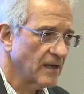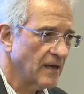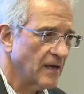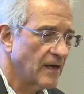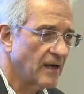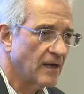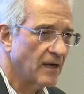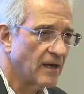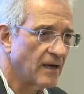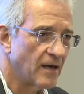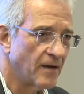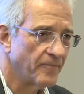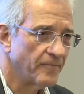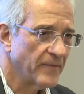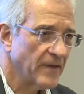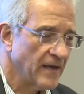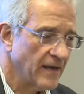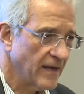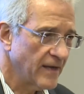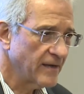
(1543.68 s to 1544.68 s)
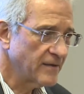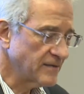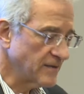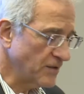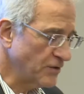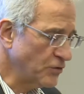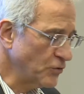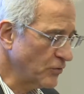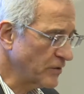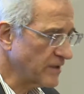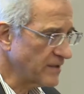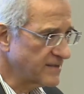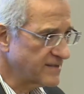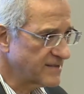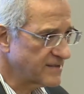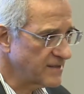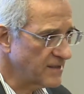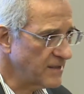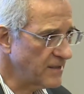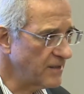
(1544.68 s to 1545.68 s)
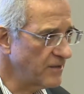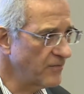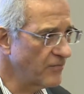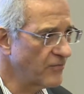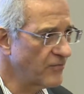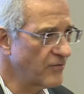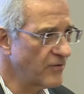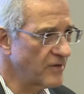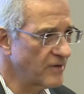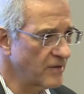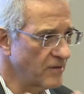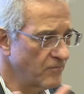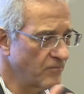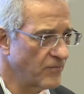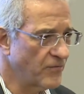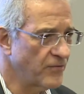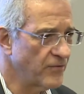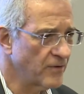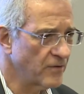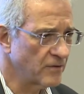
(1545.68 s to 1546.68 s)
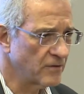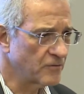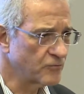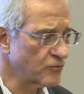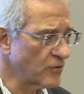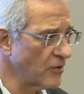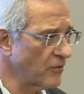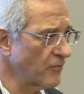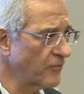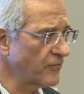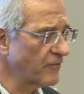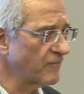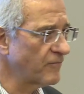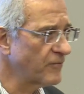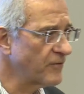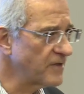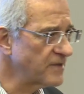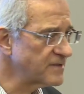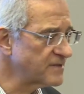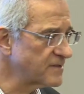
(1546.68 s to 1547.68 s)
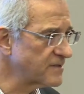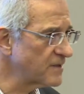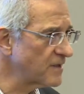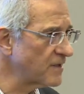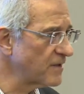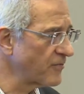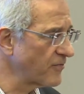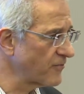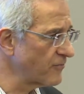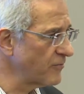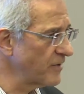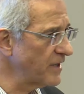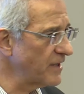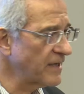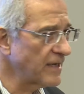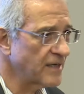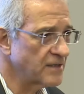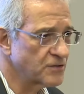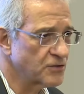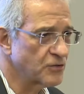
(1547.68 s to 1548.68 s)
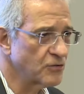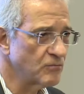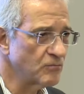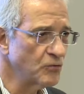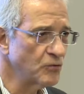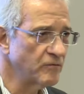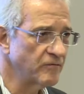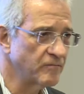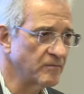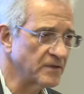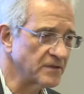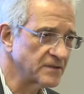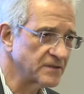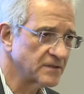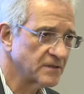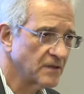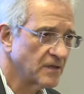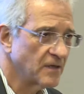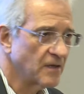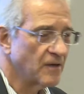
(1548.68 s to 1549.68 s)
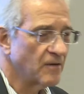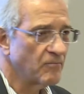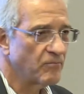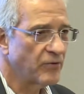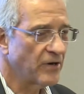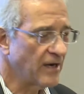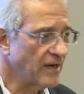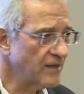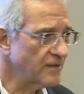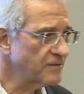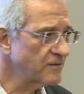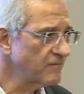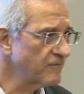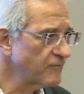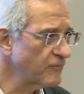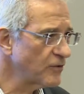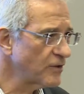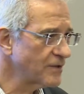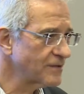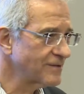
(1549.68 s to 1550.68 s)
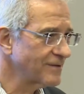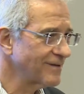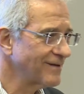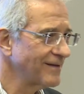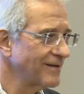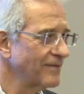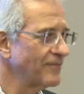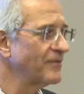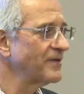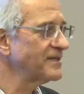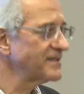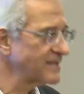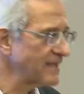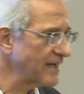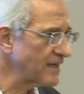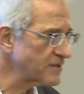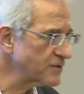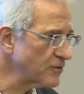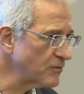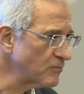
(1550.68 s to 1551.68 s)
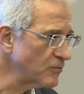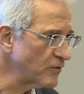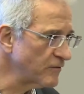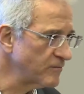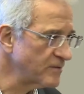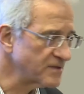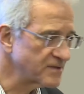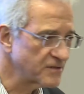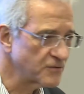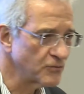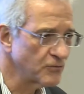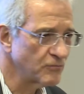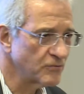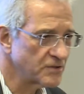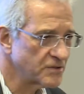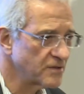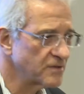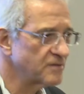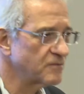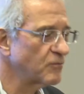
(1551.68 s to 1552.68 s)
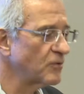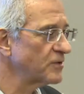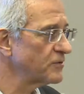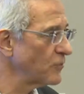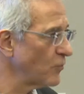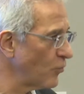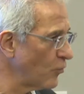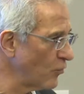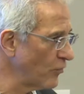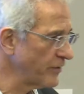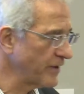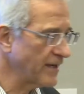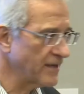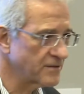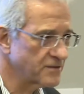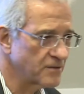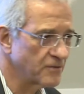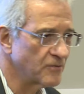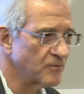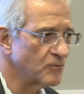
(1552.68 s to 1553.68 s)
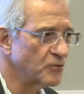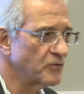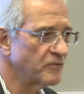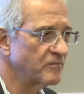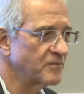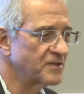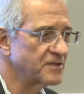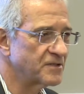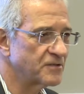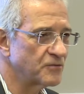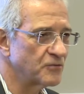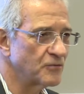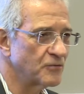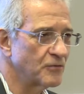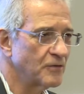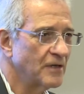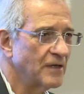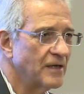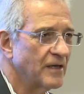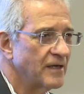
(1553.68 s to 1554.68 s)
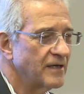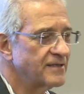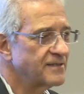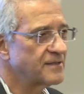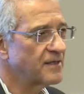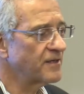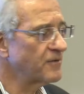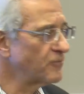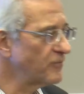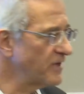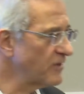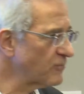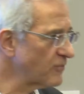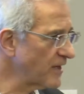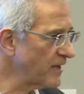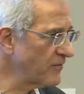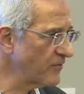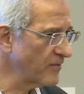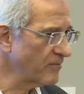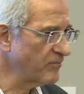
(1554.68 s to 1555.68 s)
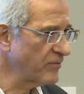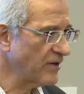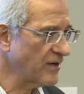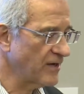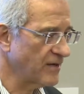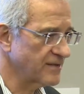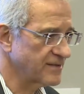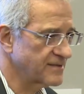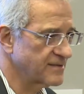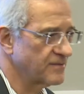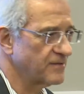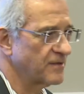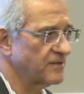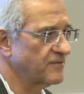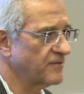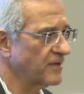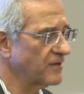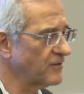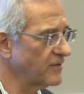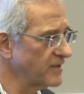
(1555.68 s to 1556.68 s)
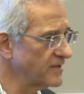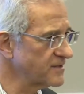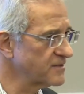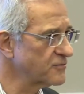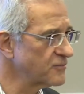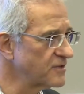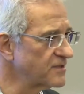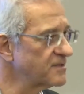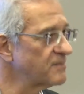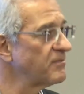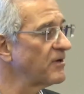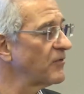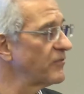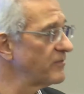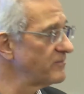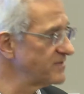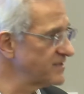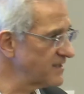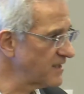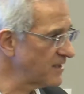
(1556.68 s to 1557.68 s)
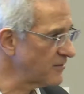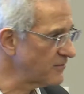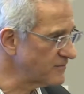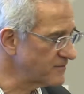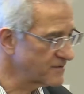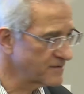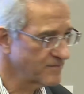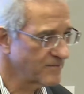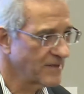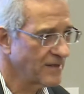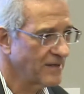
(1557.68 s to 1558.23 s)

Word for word: Uh, and you can see the, the growth of these three national movements. Part of what these national movements do, which is what all national movements do, is they rewrite the past. They tell histories about themselves.